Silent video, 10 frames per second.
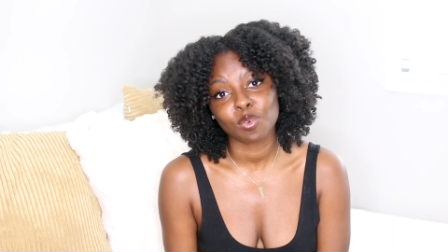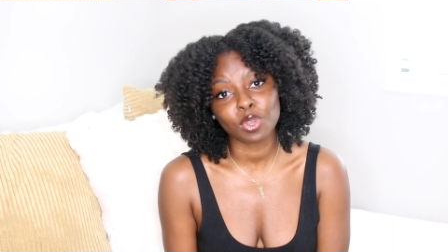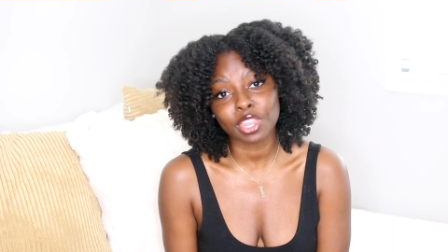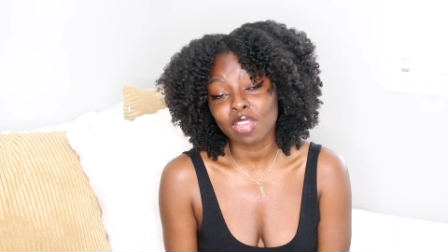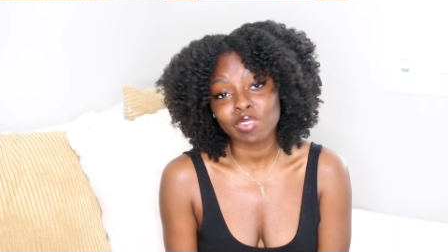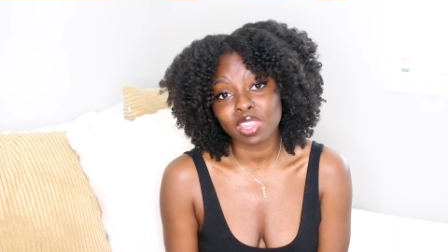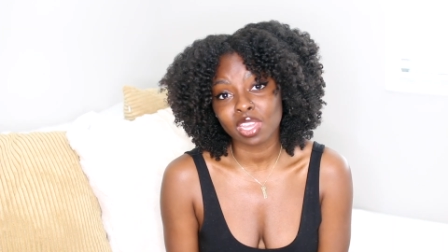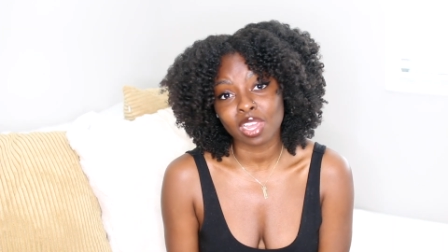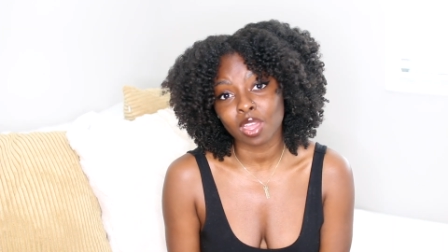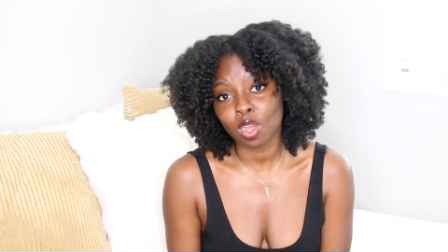with
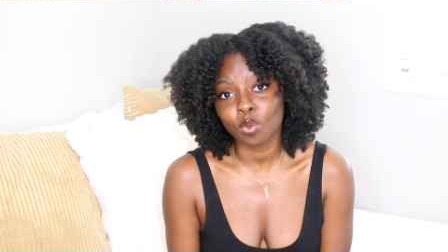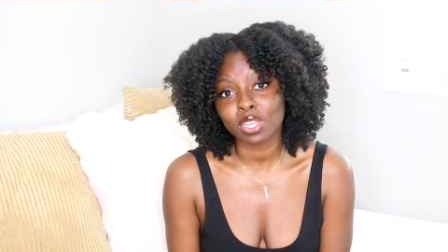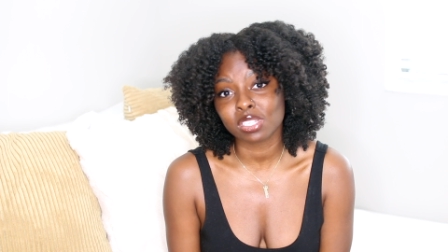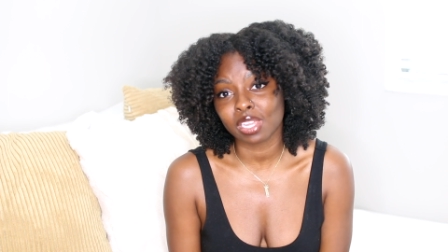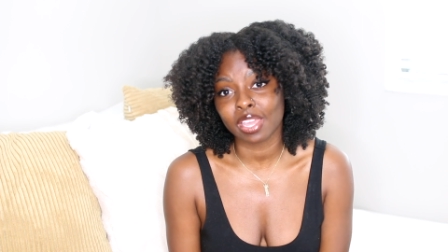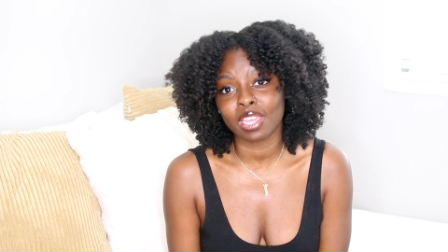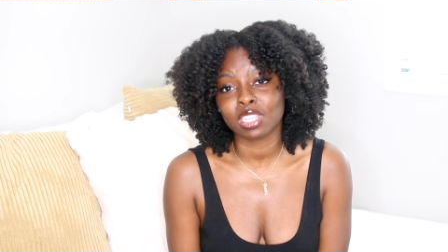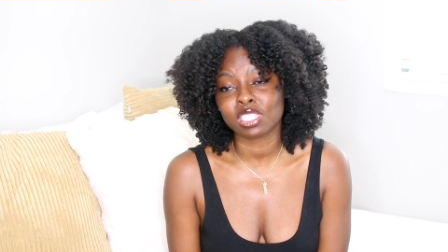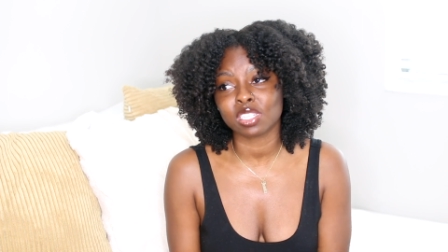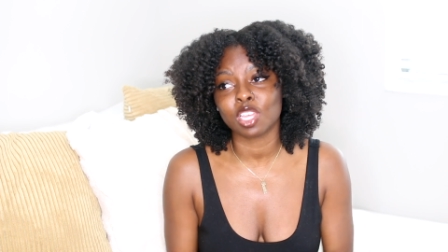everything, I always say
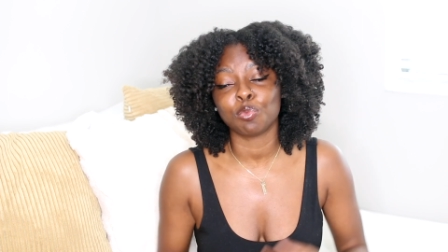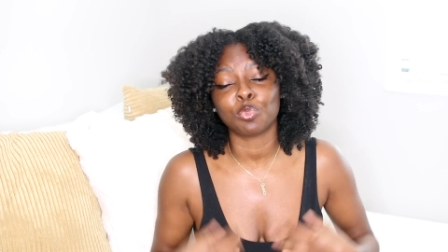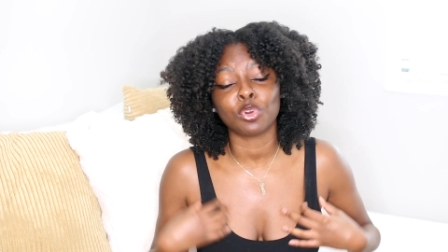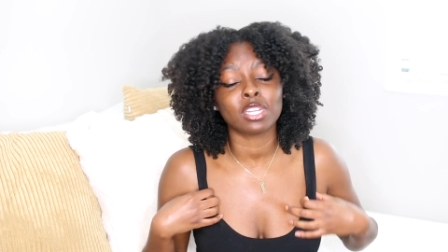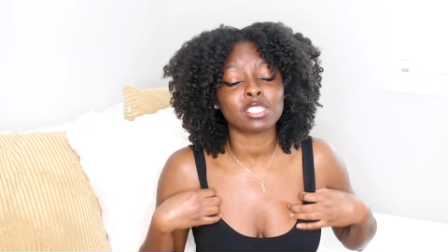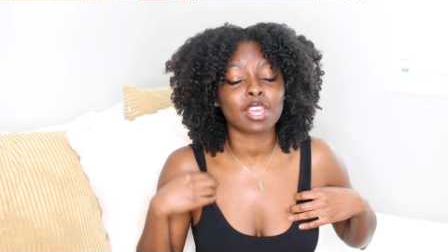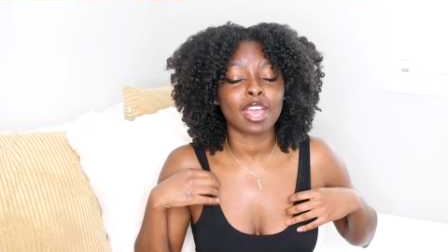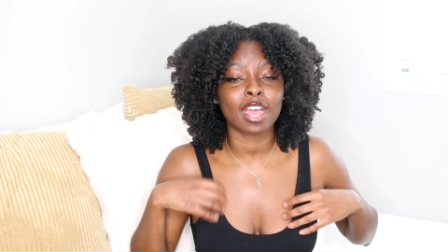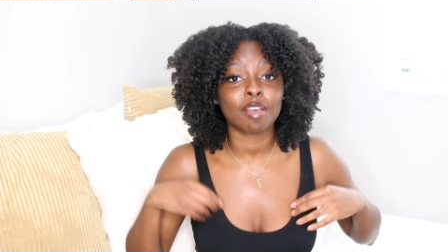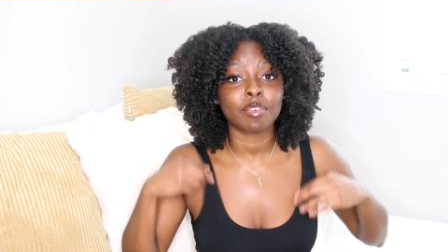it's important to
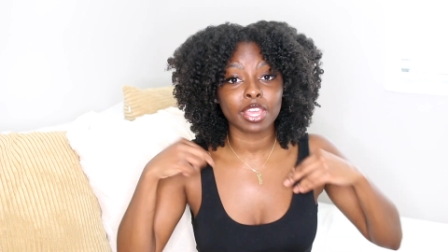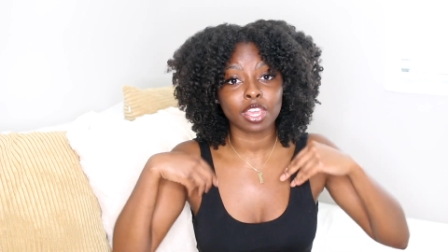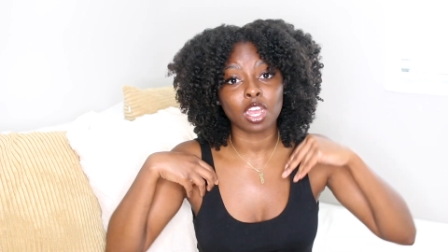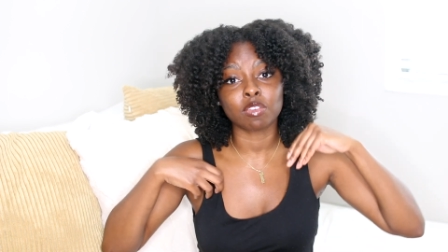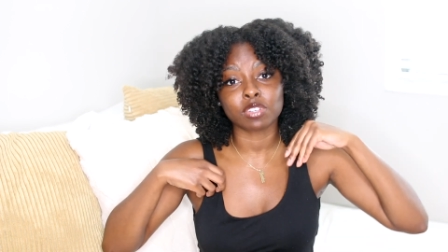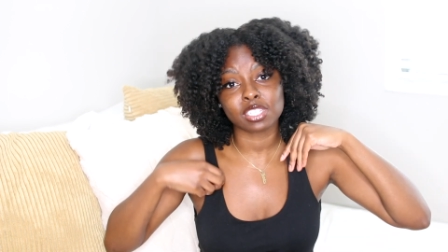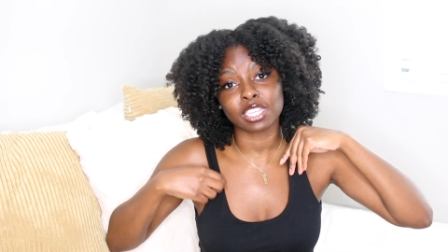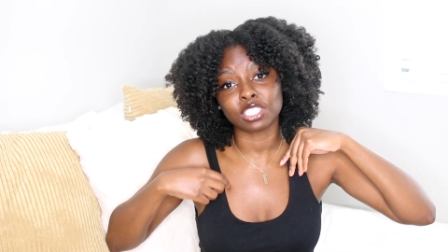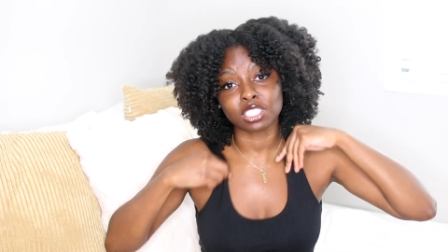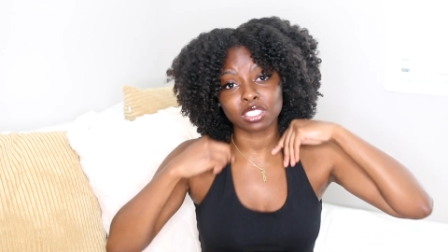have a
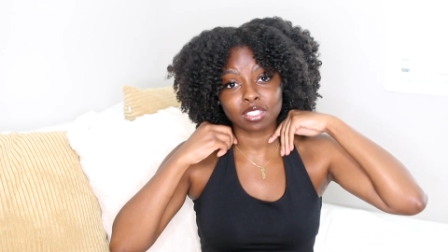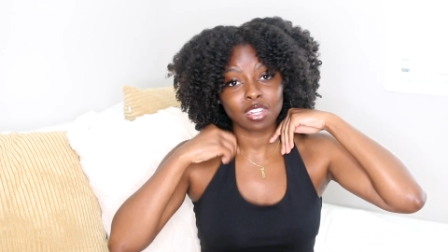conversation.